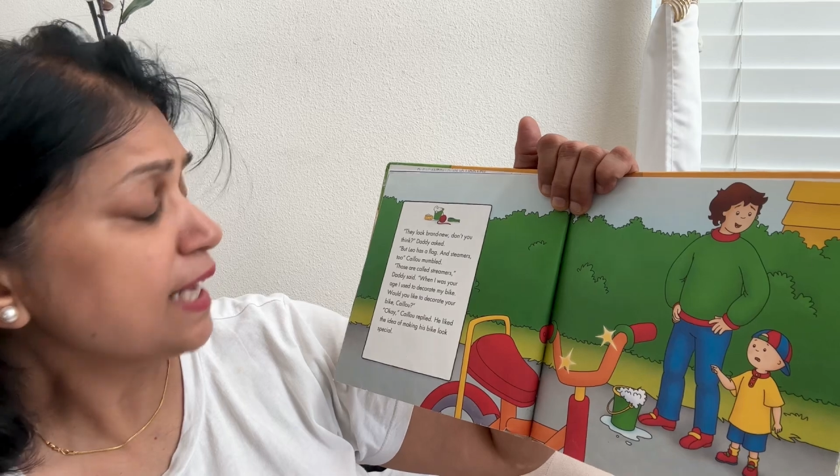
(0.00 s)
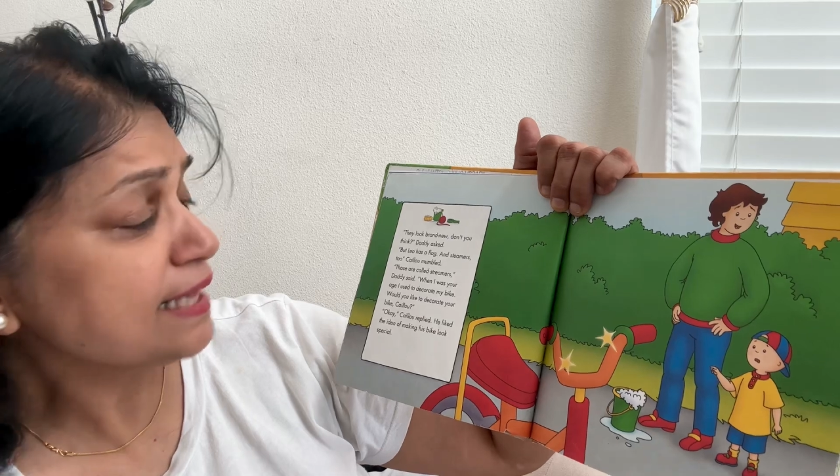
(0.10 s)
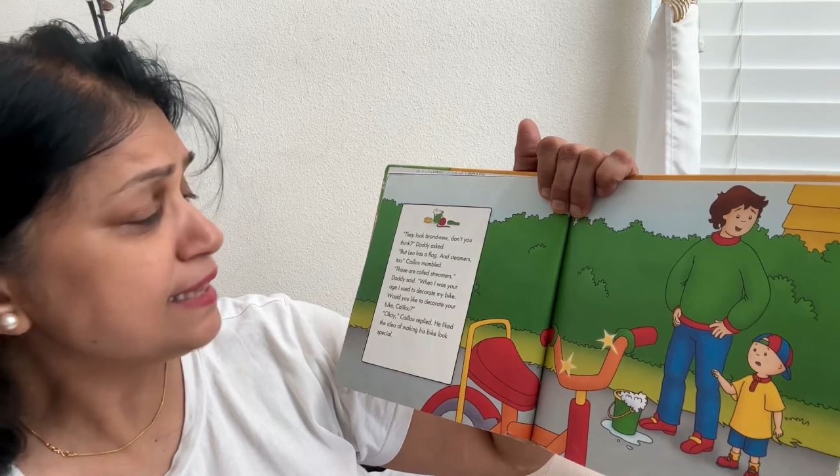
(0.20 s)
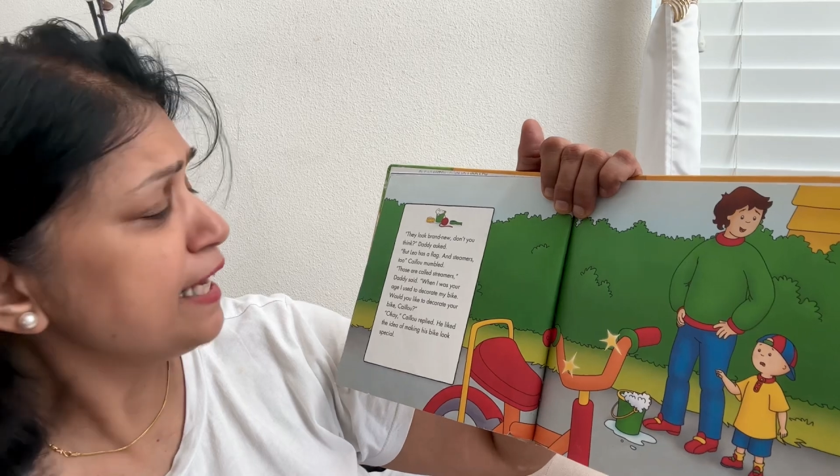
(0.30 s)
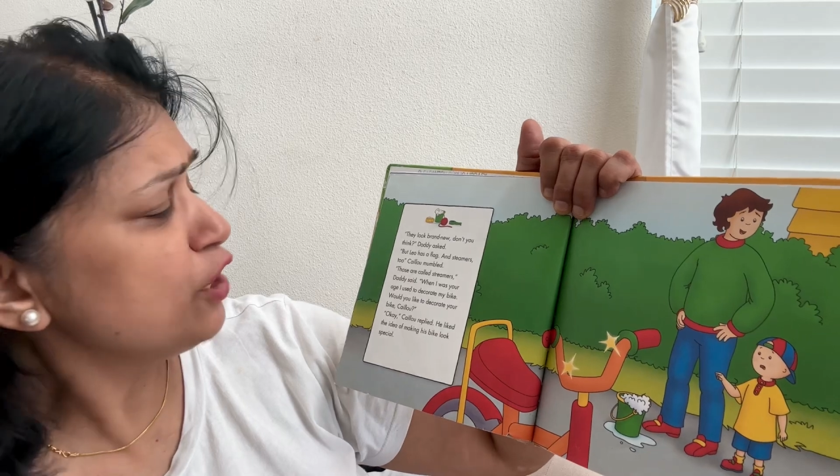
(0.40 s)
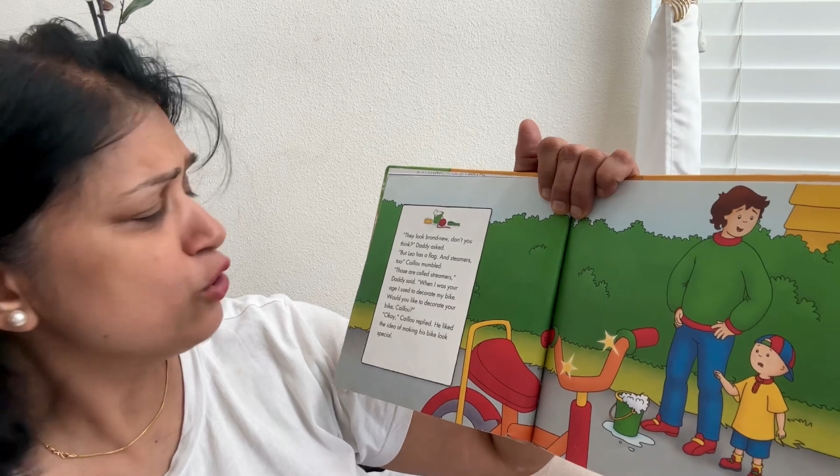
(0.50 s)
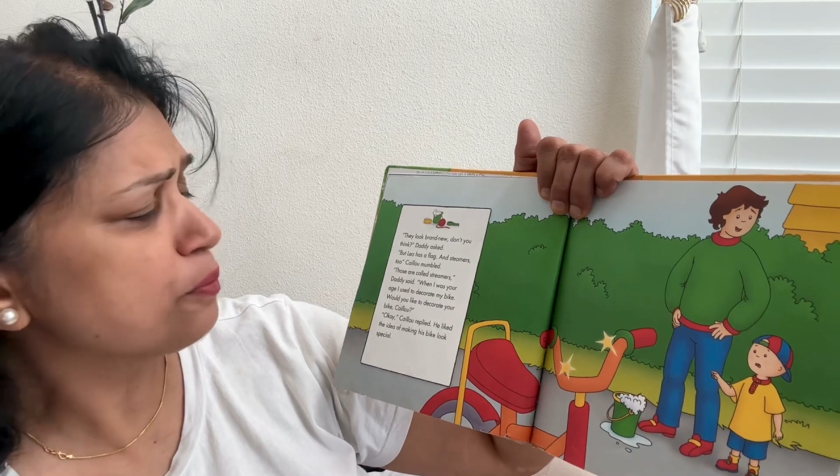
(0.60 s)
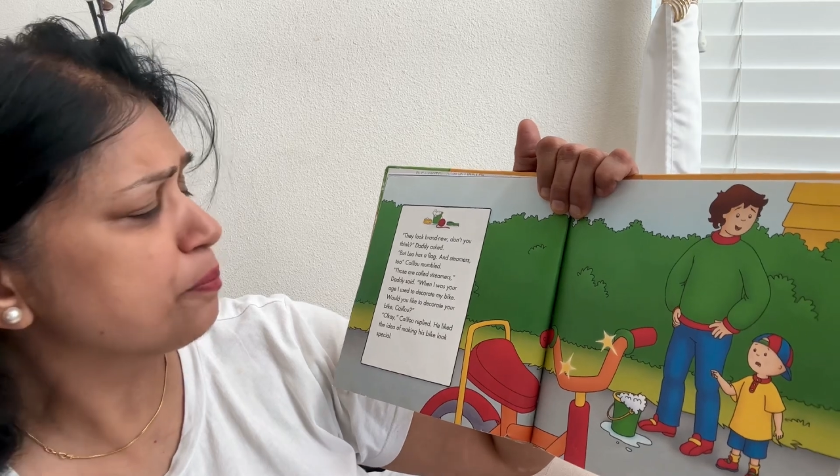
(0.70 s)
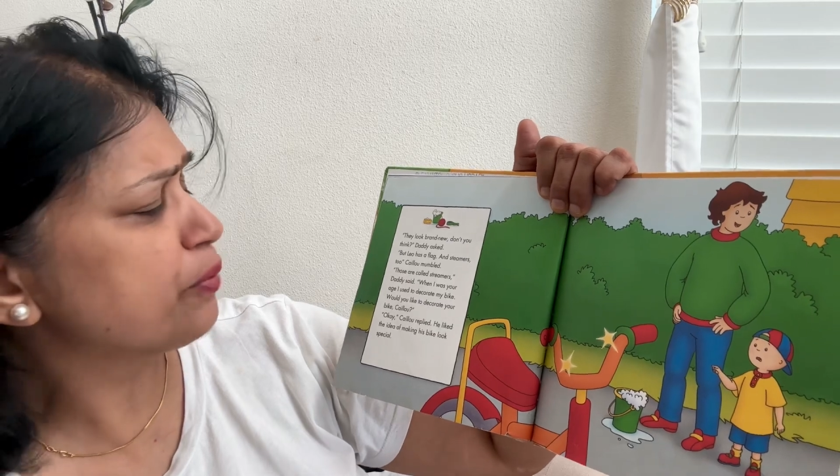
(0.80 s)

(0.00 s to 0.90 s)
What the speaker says: look